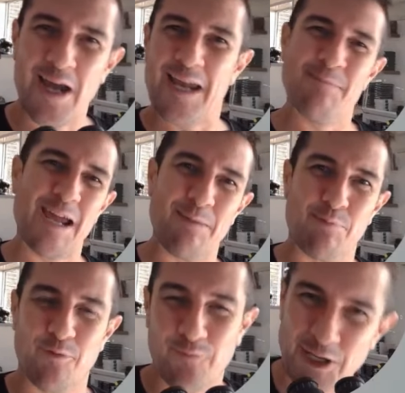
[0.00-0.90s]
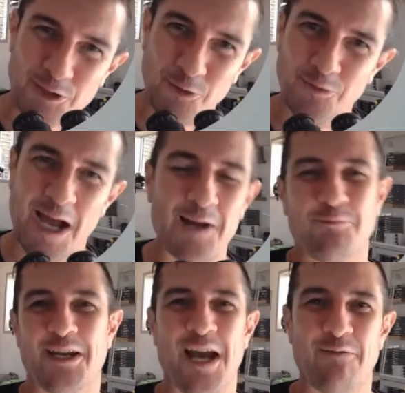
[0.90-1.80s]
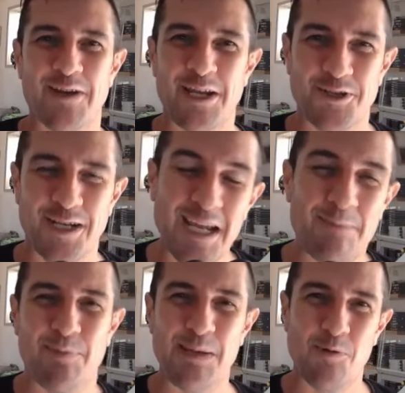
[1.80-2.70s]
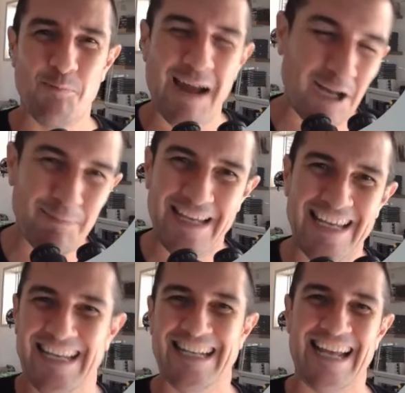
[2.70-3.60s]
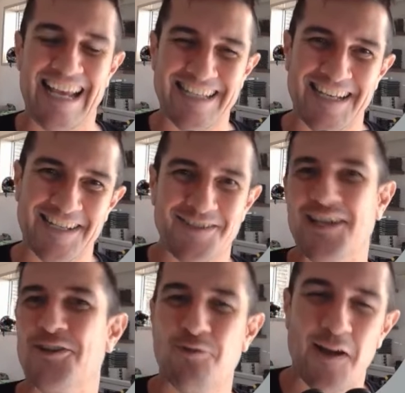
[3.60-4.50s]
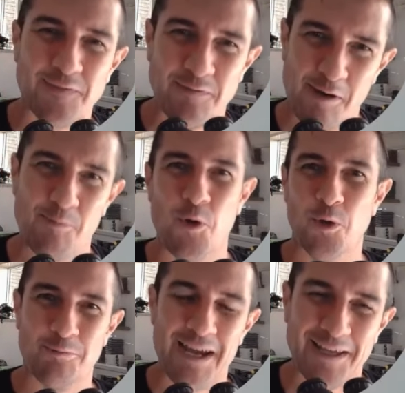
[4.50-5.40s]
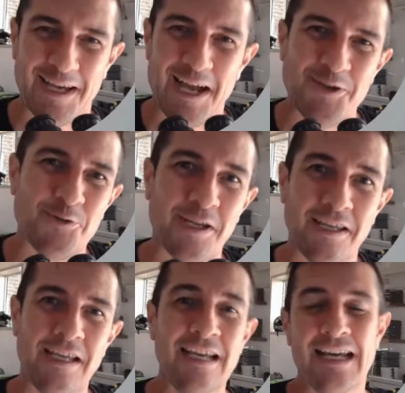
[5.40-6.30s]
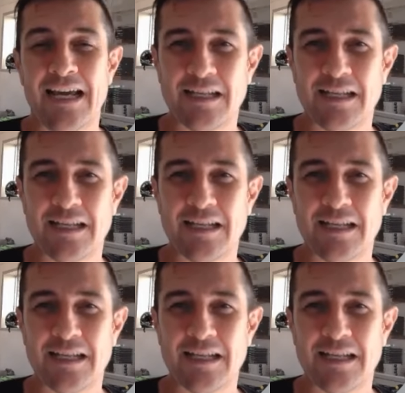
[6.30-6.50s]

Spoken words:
am a professional data recovery engineer. People mail me in SSD drives from all around the country and